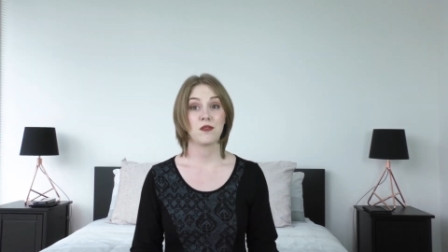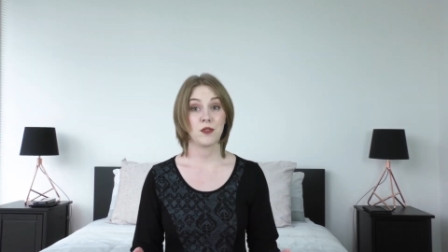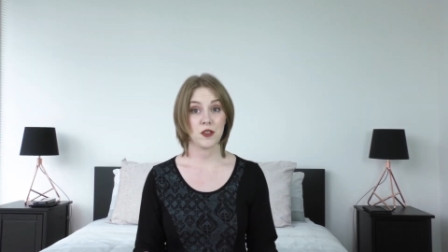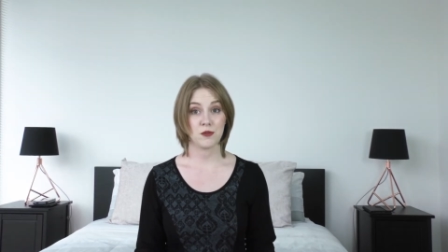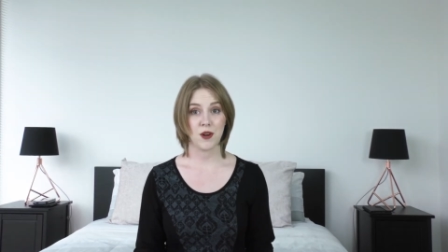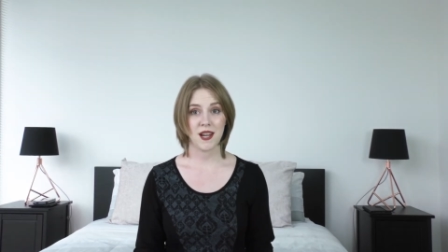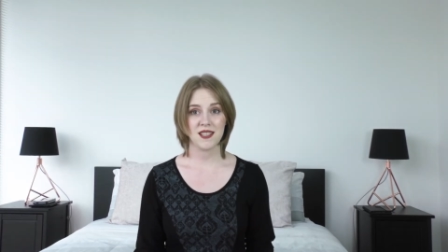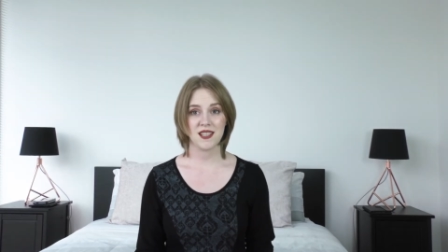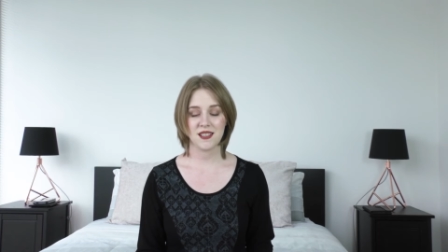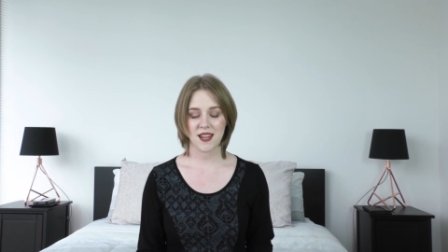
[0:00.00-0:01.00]
For the
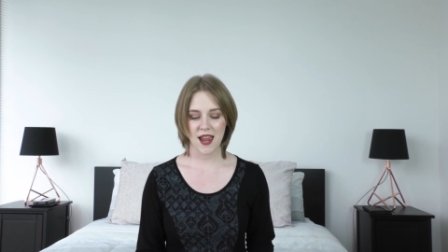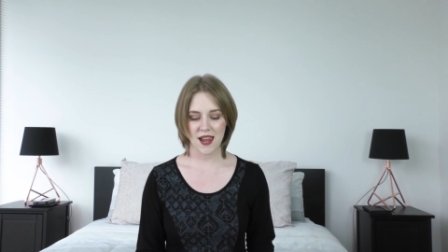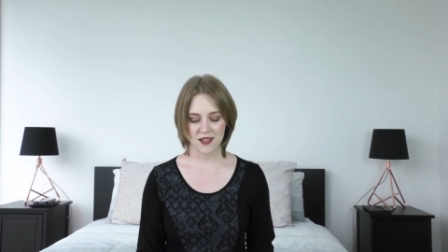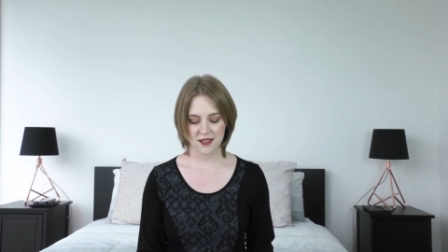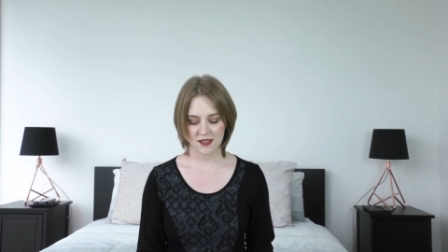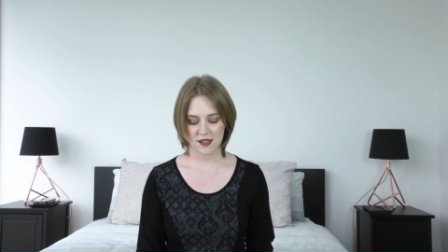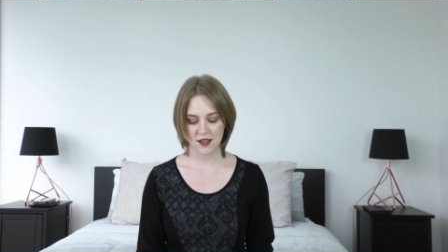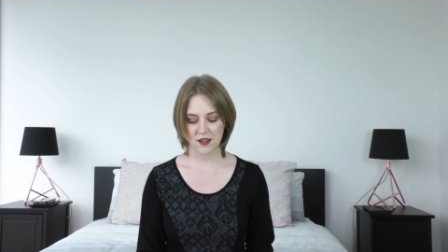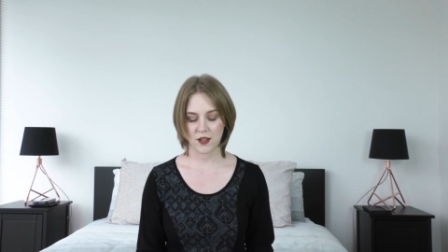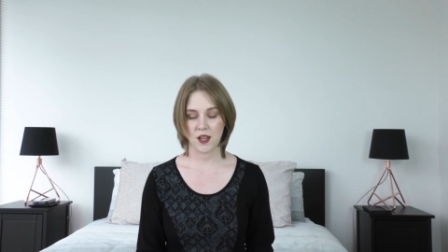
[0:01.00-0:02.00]
writing test,
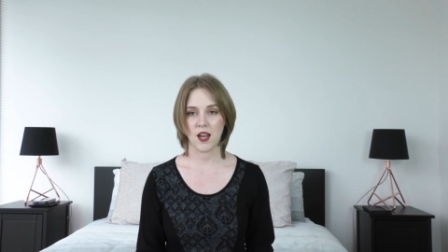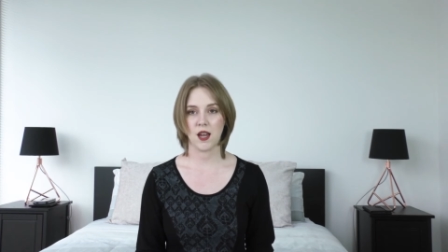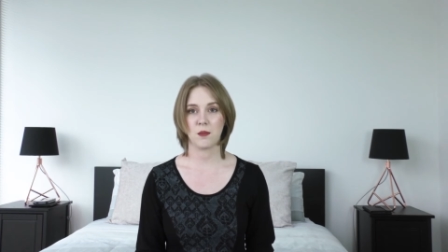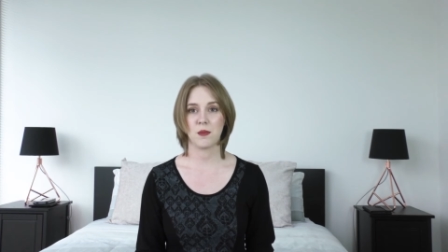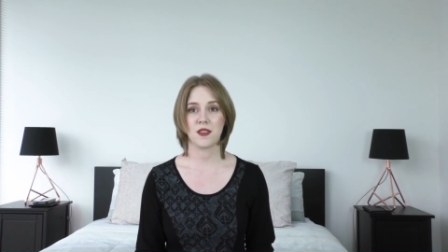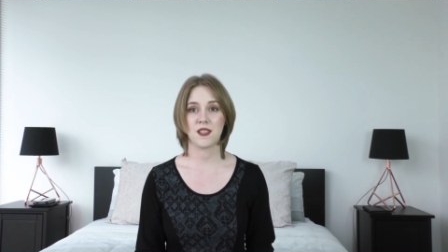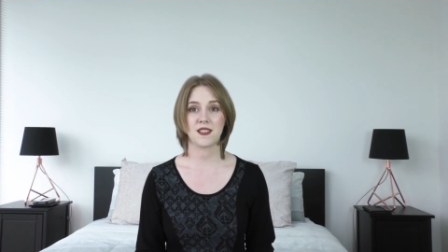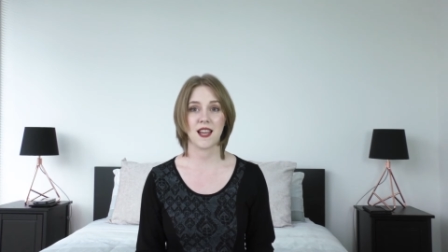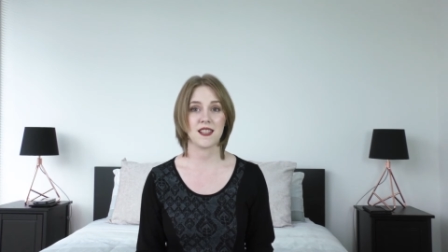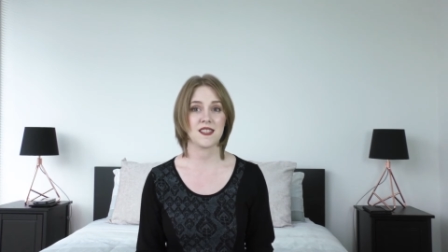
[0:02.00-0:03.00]
this
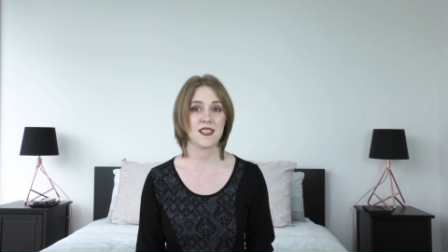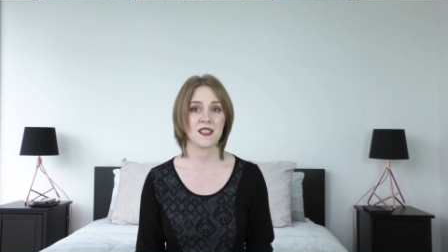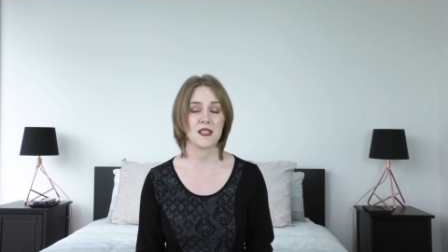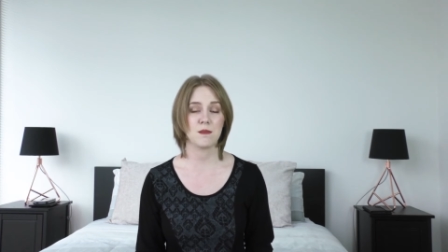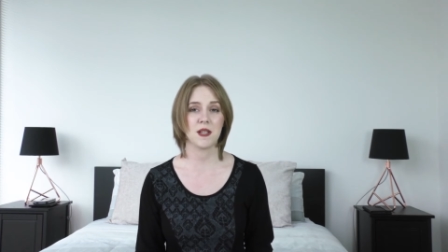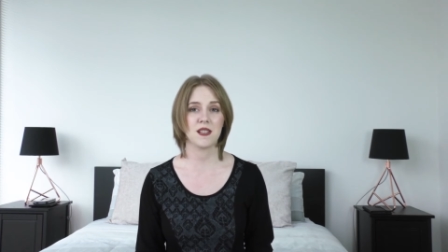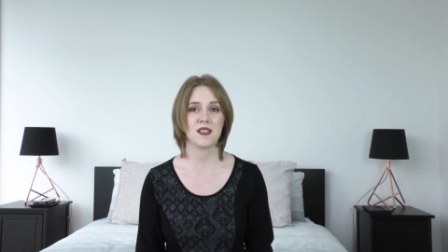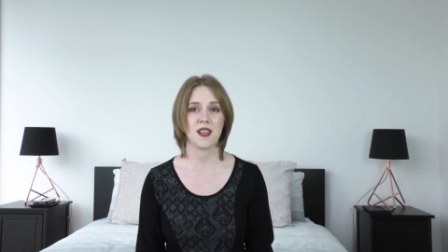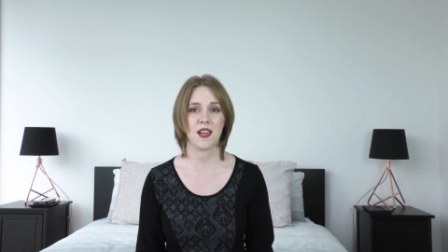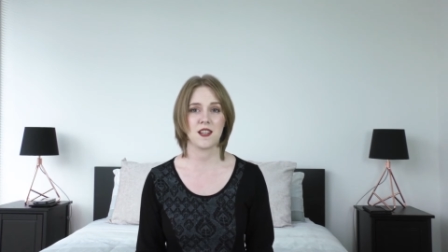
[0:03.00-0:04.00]
lasts 60
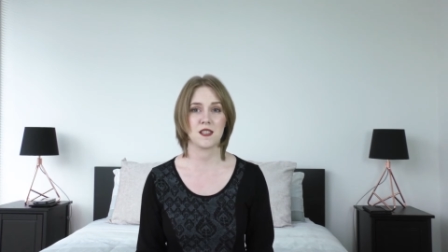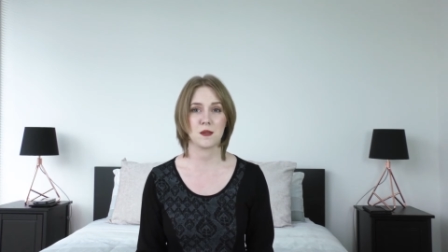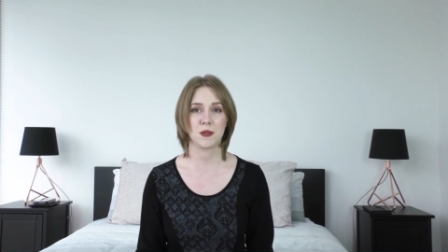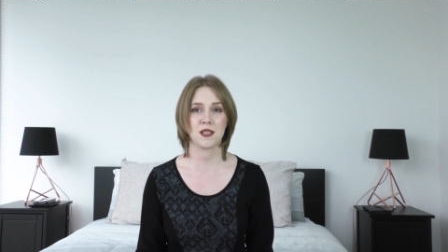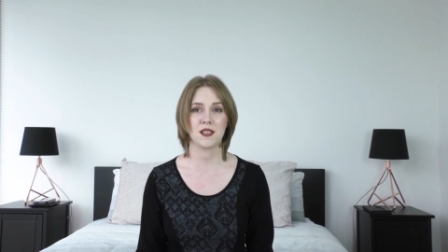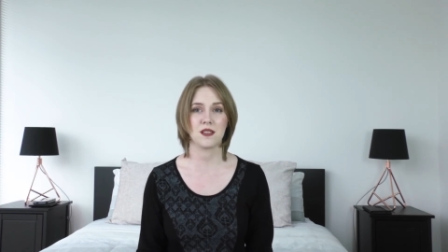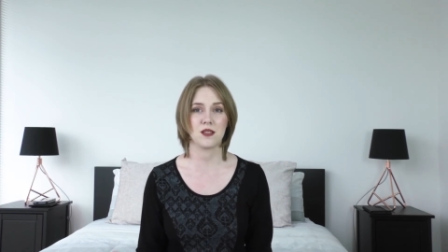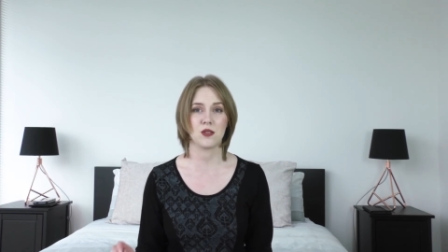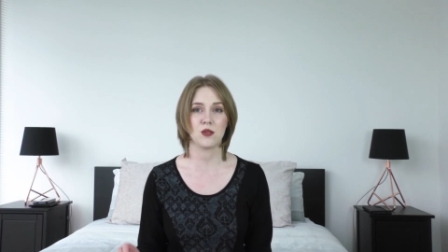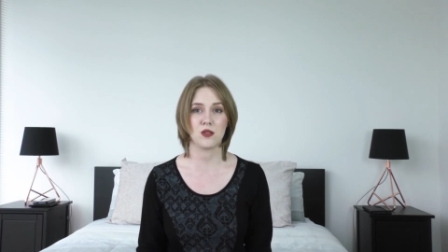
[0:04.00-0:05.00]
minutes and it's split
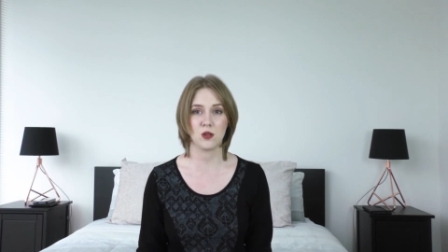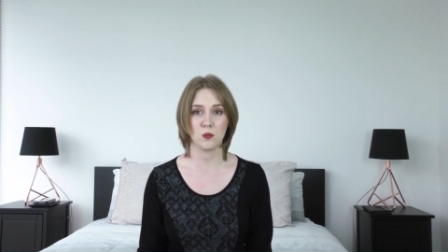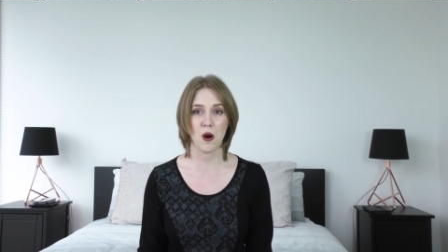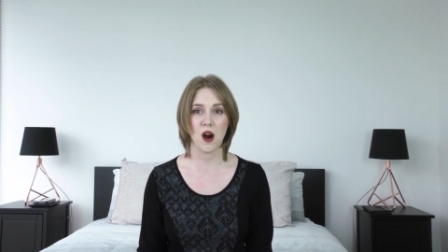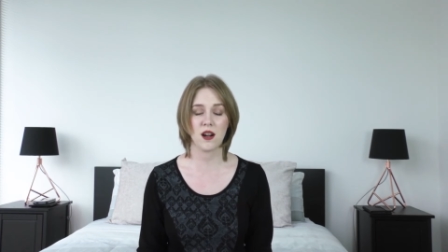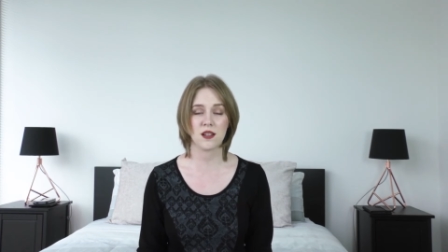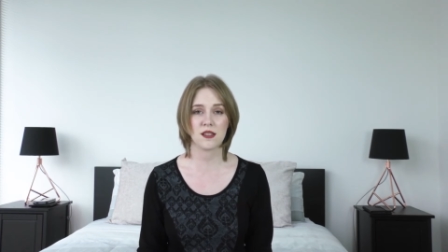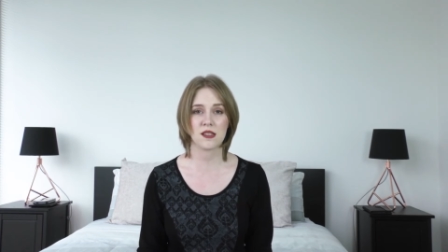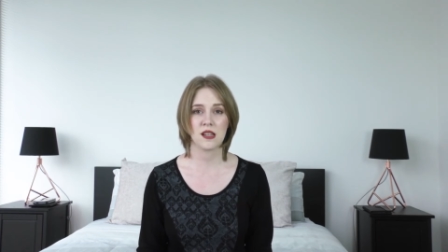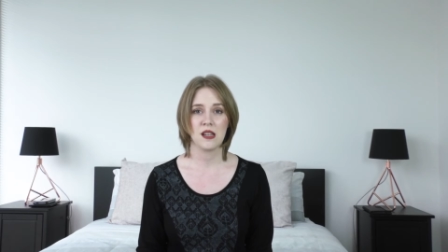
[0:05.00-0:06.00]
into 2 parts.